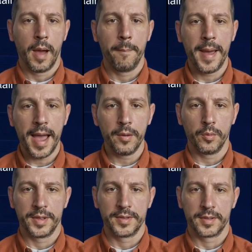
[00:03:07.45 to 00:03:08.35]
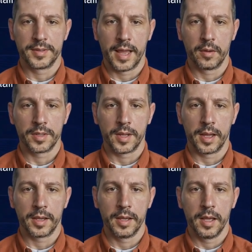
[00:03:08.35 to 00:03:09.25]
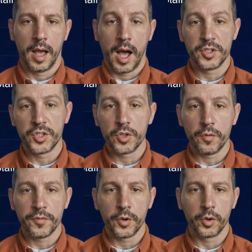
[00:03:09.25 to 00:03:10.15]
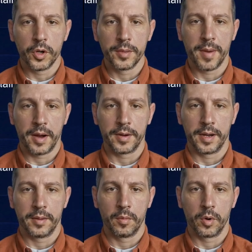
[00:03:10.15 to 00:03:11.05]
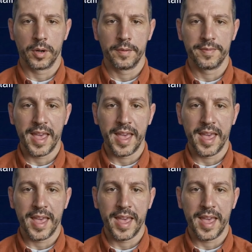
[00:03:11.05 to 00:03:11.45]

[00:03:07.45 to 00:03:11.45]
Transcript: A bad reason sounds like, I just don't feel good about it anymore.